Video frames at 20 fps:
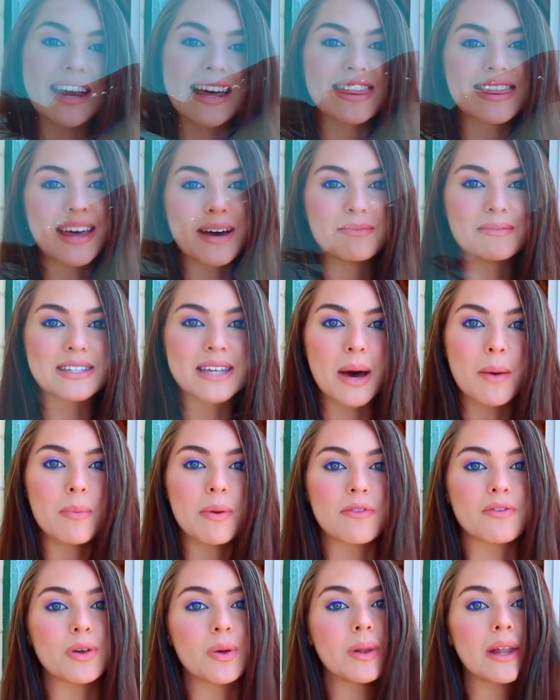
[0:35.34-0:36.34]
it a thumbs up
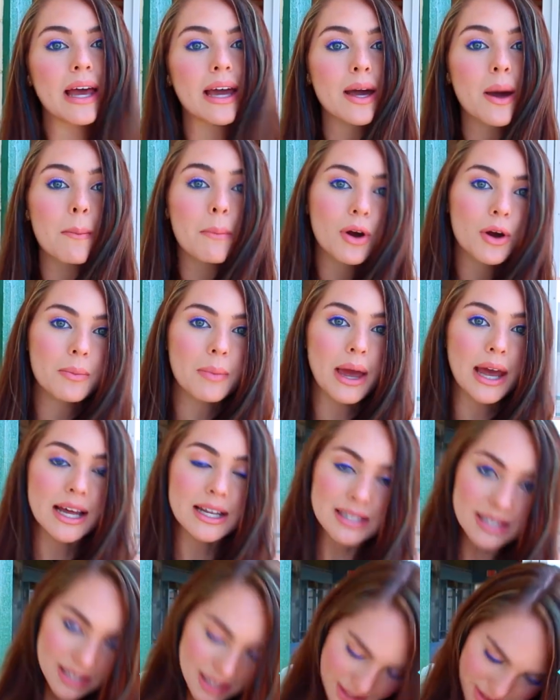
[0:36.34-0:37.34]
if you like
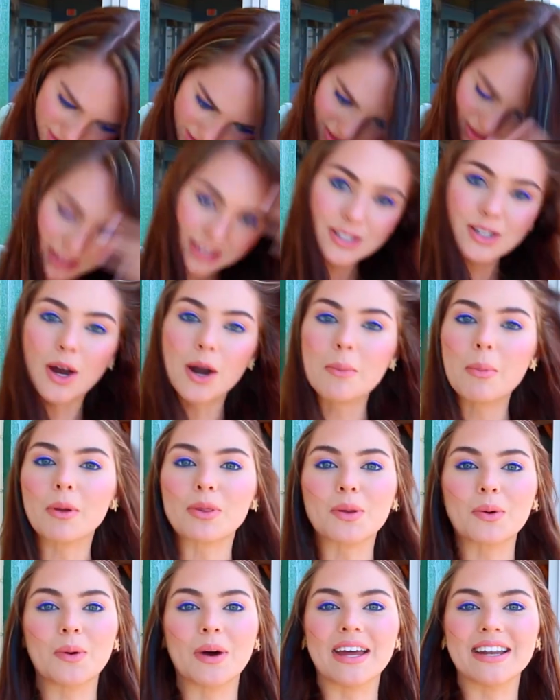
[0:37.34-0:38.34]
mermaids. Sorry
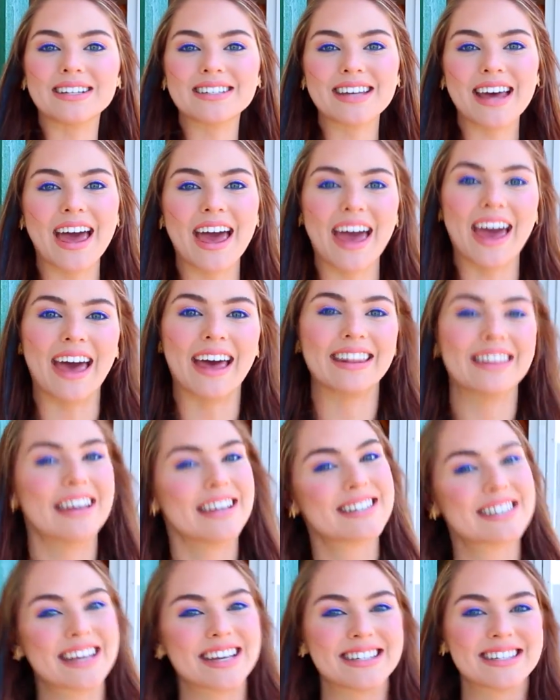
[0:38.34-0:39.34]
about the wind, and
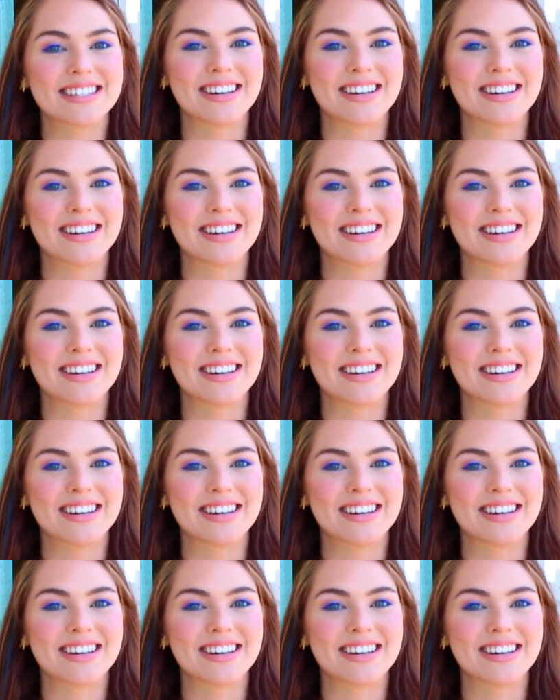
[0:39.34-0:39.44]
let's get